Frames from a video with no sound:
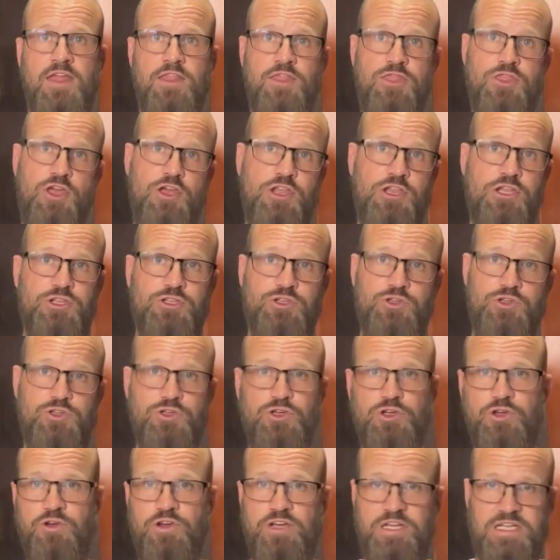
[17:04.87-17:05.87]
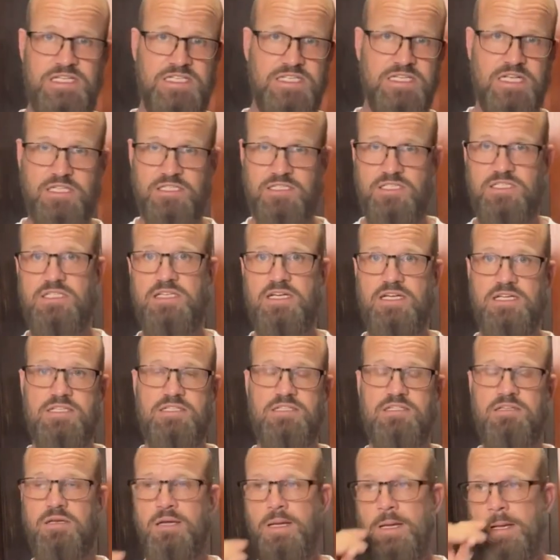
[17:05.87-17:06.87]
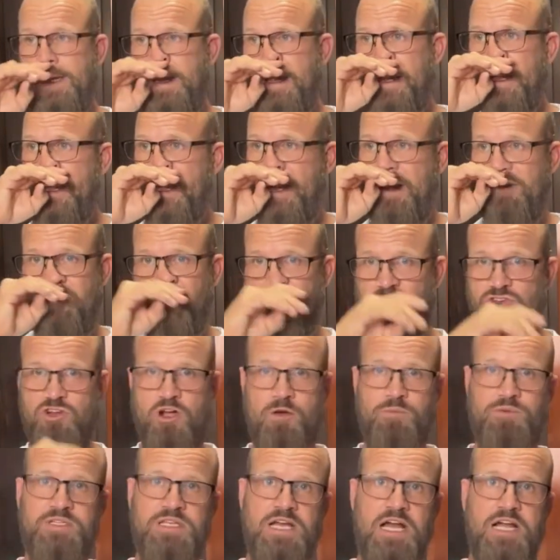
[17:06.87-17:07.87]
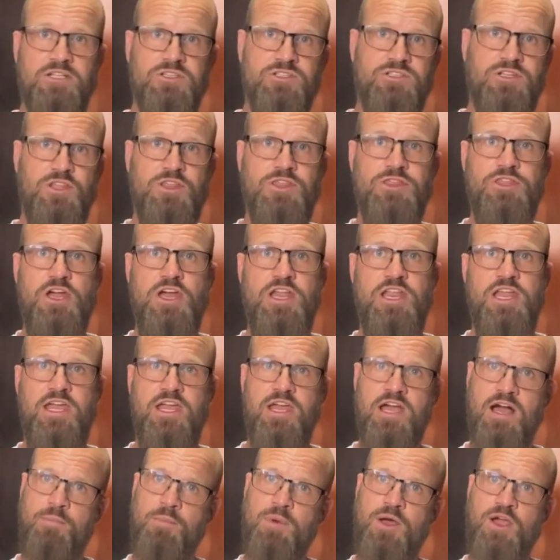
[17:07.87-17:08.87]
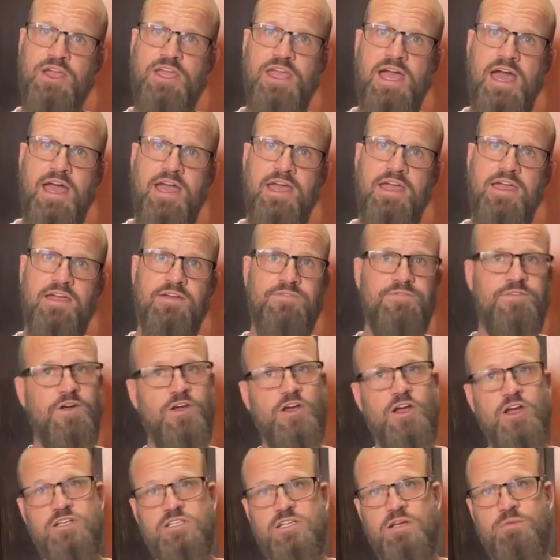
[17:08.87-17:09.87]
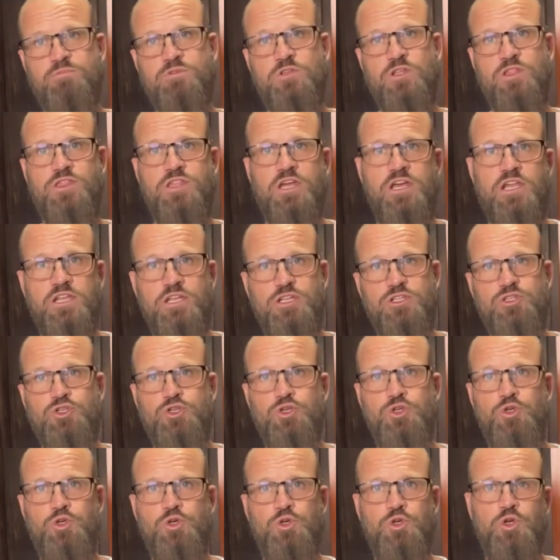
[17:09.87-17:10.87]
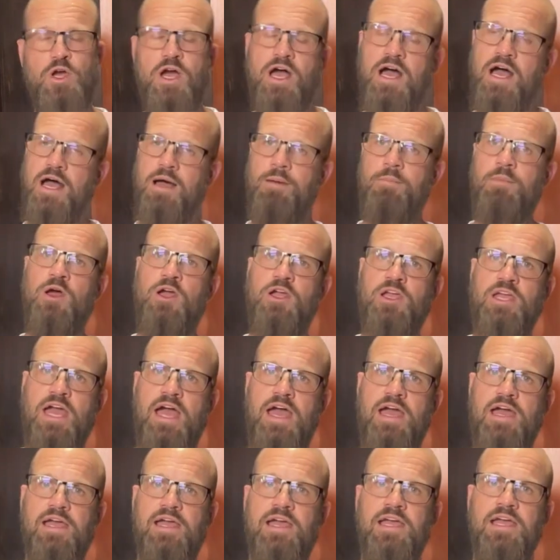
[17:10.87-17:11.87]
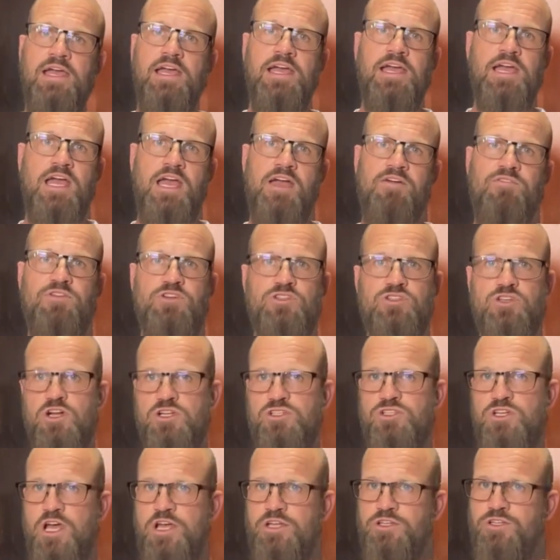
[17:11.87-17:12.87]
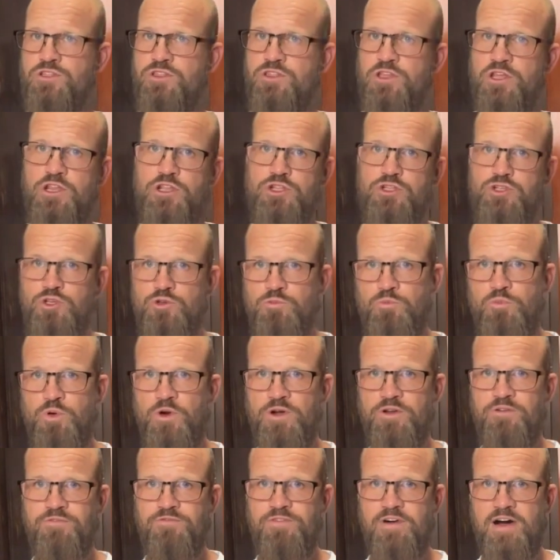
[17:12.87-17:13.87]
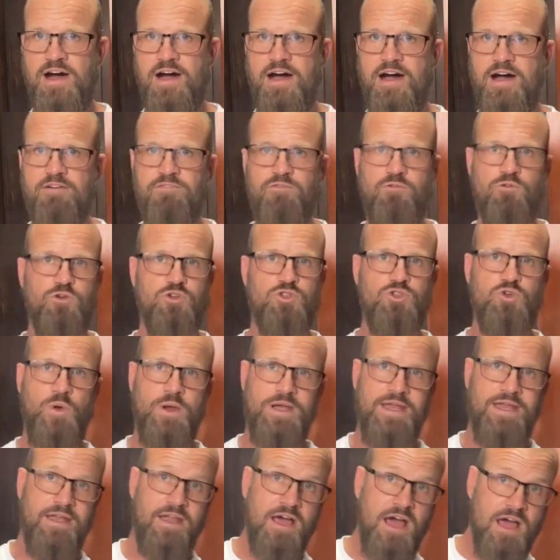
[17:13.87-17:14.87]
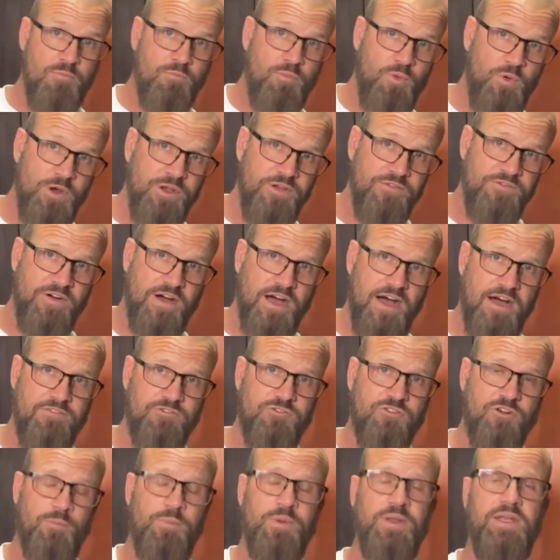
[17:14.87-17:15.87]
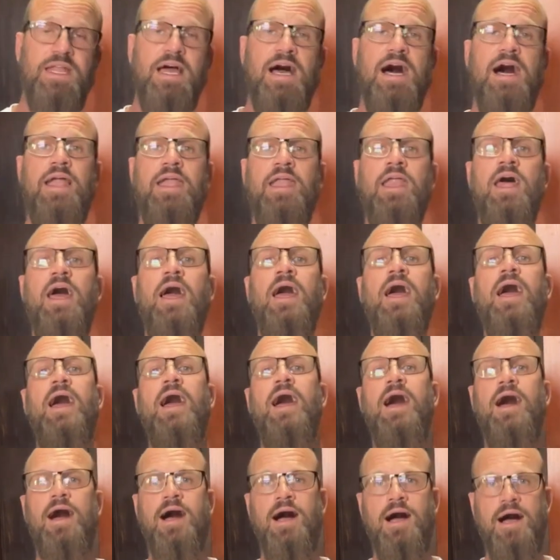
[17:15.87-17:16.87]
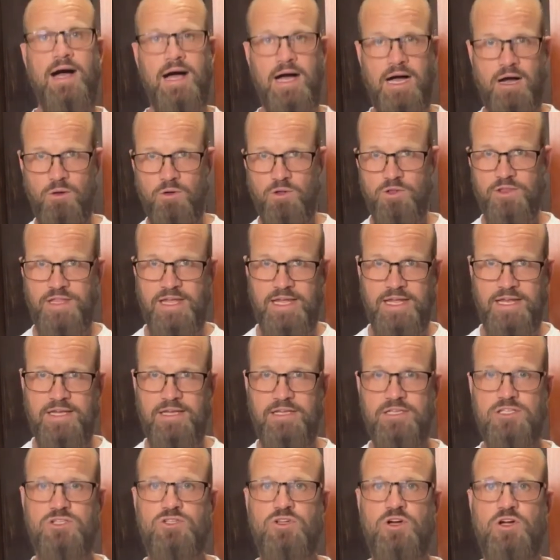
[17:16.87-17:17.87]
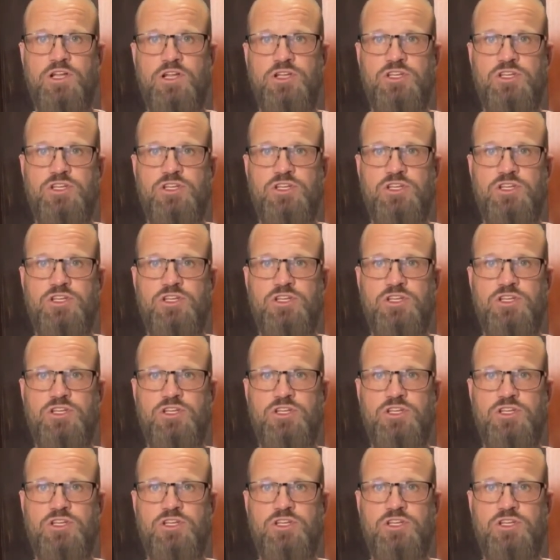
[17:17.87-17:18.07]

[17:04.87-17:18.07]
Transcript: and 32 degrees Celsius. If it drops down to 30, I'm okay. If it goes up to 32, I'm okay. If it starts going to 32.5 or 29.5 dropping down, I will then start